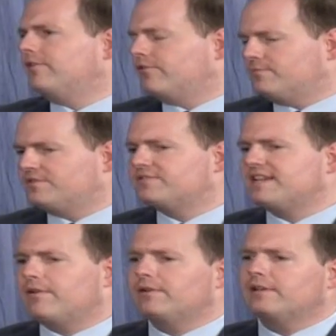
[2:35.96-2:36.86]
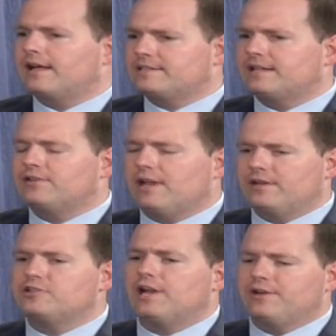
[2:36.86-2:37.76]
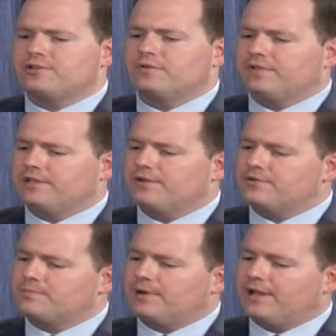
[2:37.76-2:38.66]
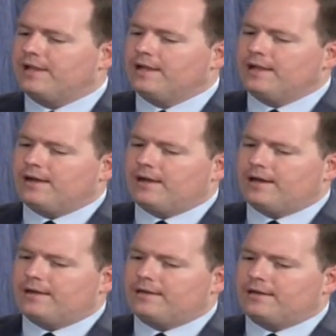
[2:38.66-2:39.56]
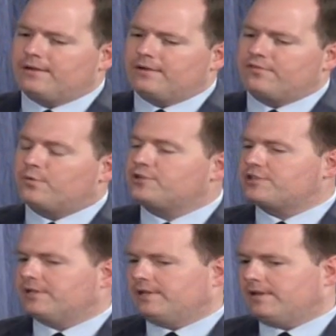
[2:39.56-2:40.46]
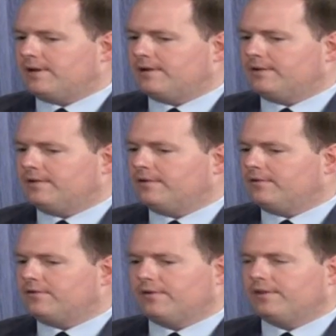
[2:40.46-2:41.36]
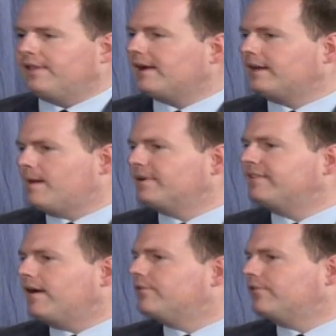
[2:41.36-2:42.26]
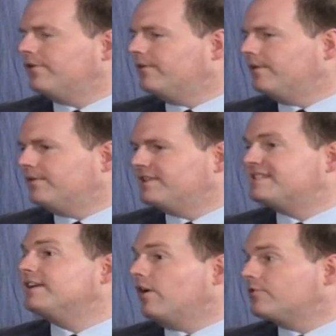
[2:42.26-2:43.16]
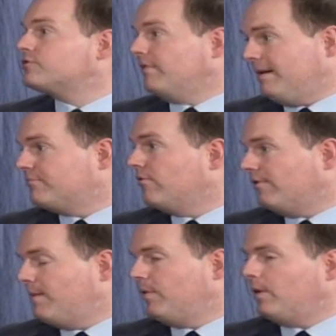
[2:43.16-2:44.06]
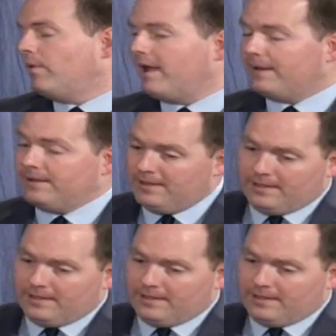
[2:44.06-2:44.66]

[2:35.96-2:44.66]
in terms of sound and lights had changed over the years. But unfortunately, during the economic downturn, the city arts grant program went away.